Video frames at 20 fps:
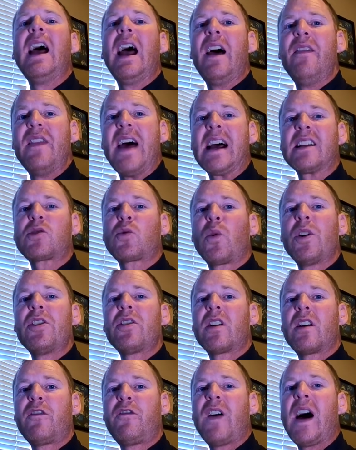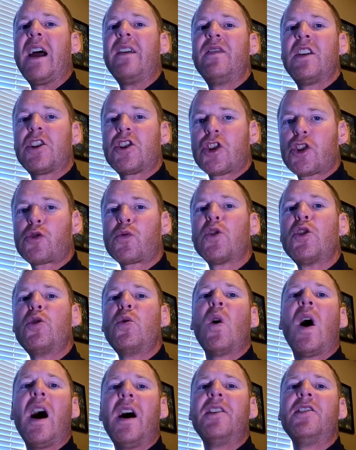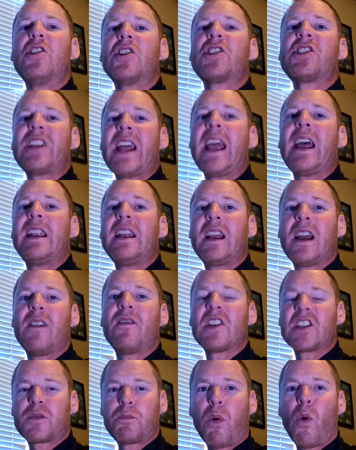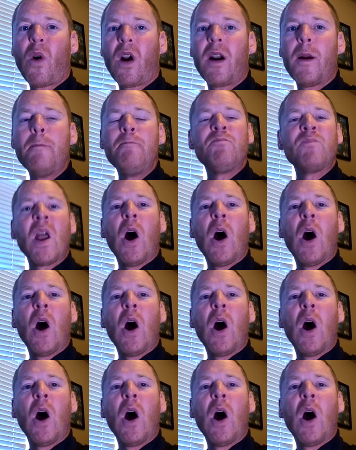and that's where you're going to find the true understanding of the sport.